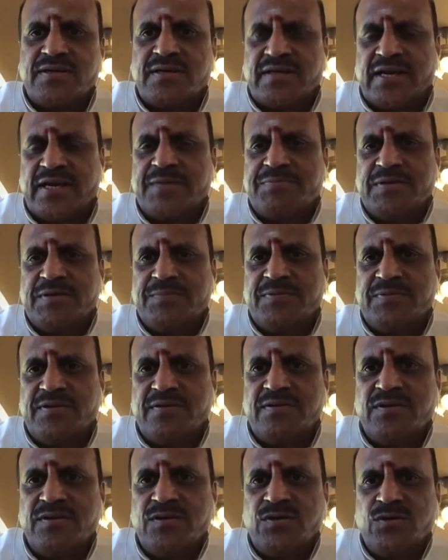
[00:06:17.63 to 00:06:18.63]
great
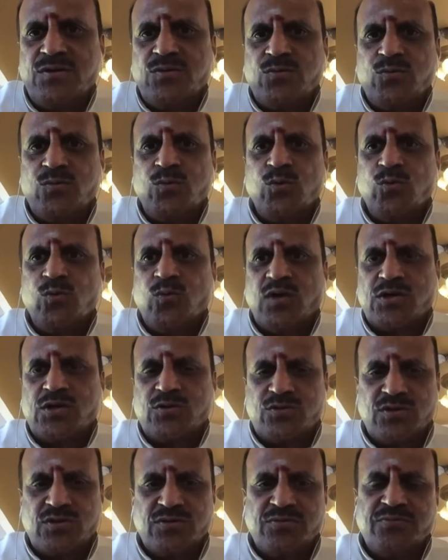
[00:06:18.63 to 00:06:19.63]
people who
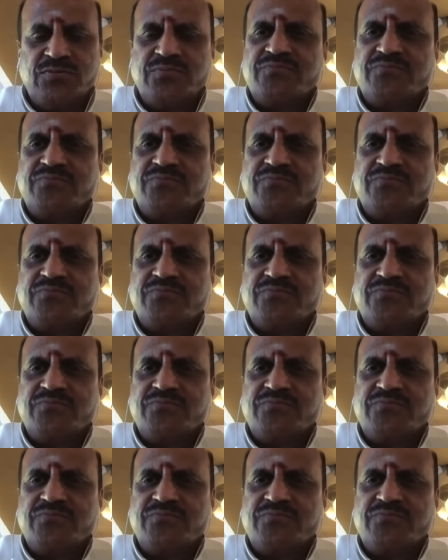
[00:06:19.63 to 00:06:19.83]
wanted to